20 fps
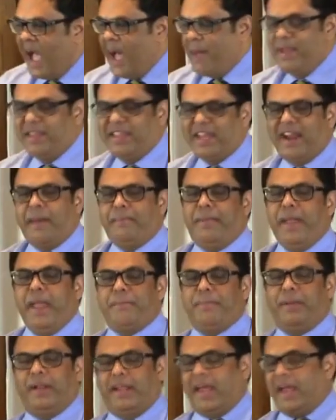I mean, there are
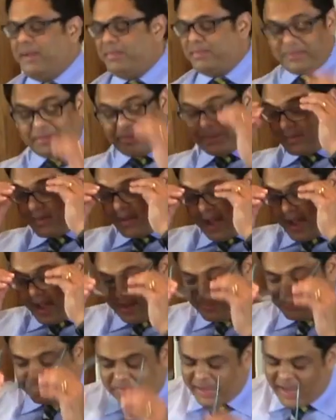people,
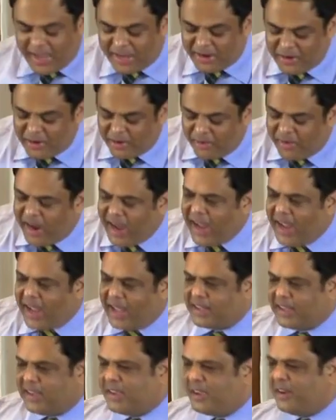I don't know
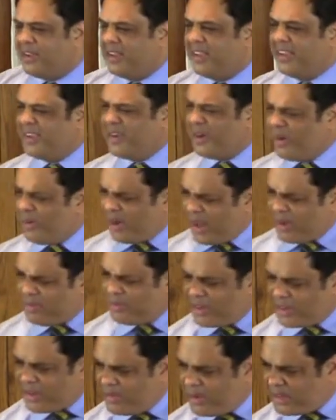why, you know what I'm
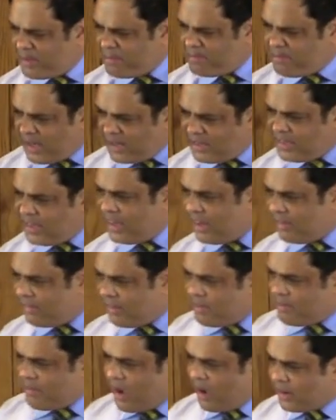talking about, the
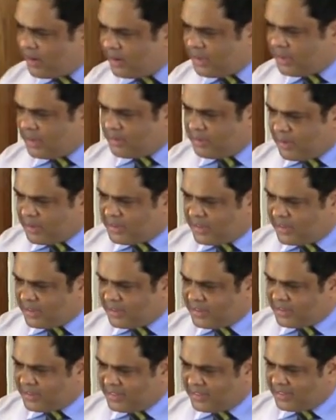multi-level marketing
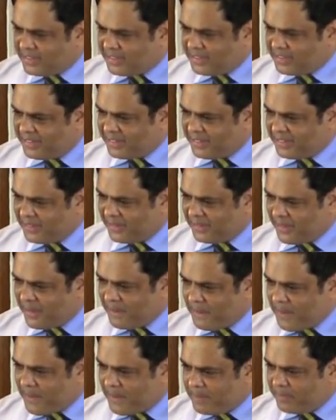business?
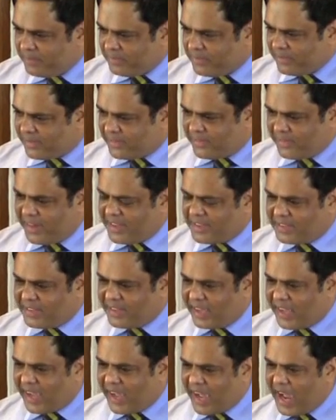
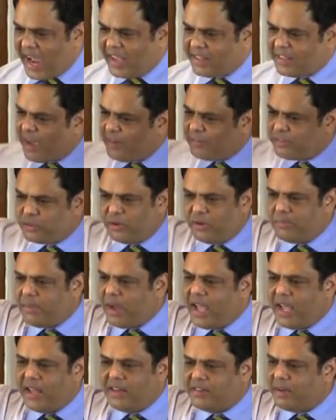Crazy. I've thrown
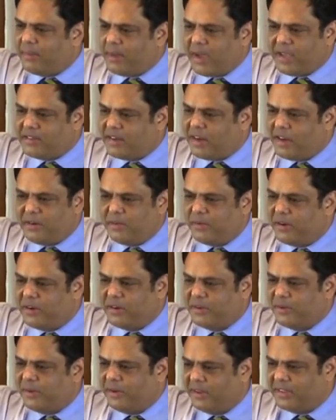my hands up. I said, I don't want
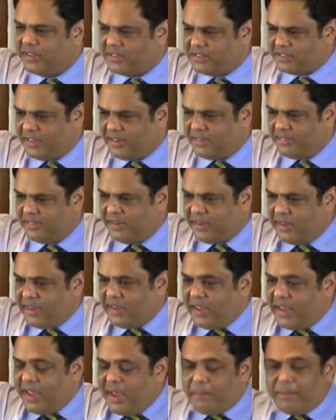to do all this stuff.
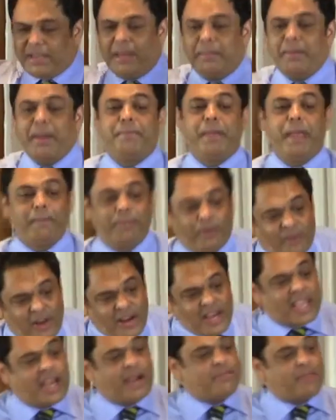But there have been people
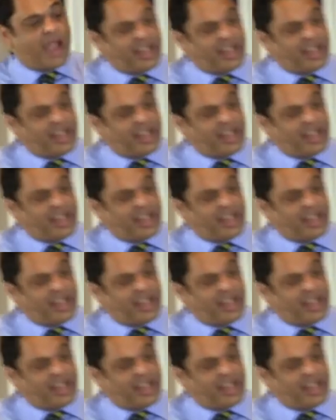running in